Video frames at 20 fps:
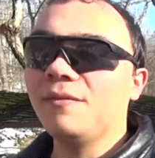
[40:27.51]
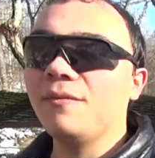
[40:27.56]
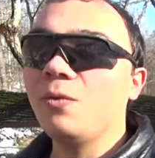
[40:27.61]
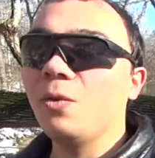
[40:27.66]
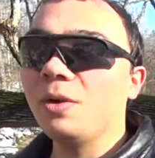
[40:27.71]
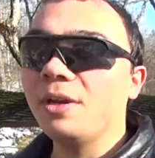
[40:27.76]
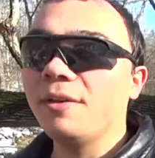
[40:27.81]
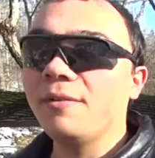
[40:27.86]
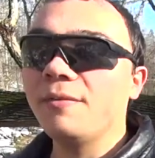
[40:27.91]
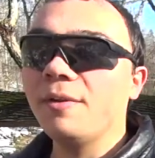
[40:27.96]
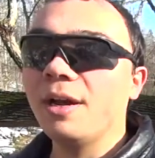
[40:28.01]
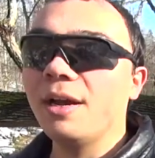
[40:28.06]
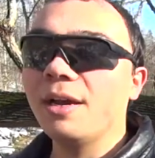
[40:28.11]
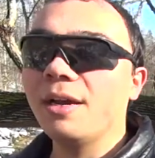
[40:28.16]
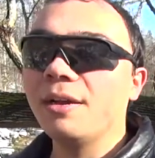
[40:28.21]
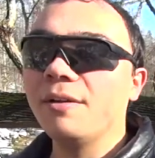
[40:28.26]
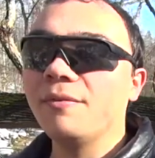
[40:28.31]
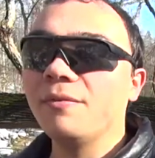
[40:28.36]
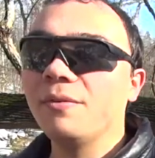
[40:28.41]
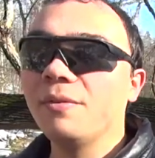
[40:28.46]

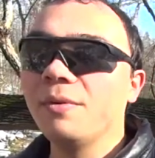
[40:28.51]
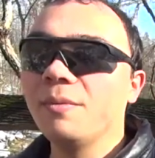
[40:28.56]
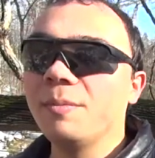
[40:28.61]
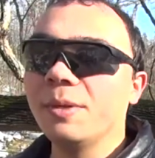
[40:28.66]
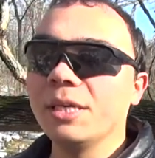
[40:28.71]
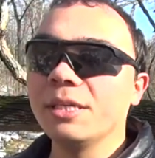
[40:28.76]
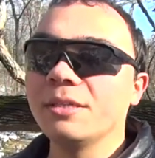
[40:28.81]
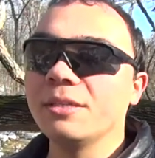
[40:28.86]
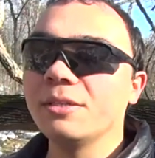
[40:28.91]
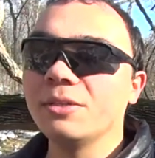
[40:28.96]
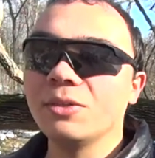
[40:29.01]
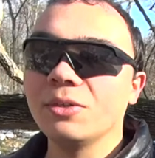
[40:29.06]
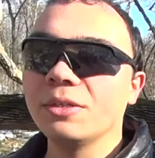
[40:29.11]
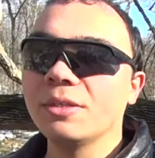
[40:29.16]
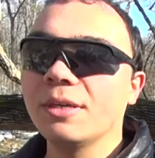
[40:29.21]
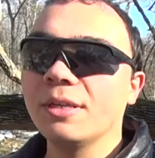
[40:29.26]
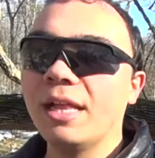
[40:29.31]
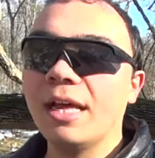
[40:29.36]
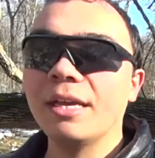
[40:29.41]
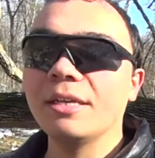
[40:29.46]
45 because it's just
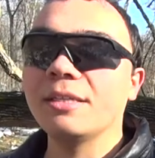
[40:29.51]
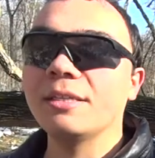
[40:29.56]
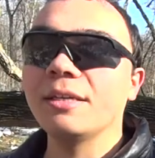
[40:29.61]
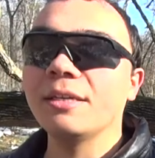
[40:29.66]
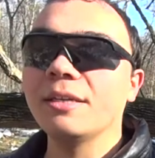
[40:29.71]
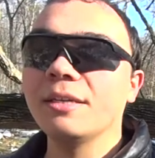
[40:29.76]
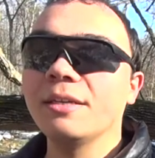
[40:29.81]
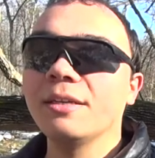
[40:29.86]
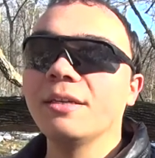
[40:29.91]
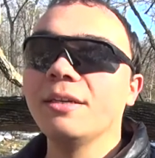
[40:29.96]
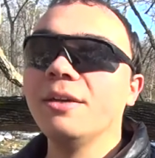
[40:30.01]
classic,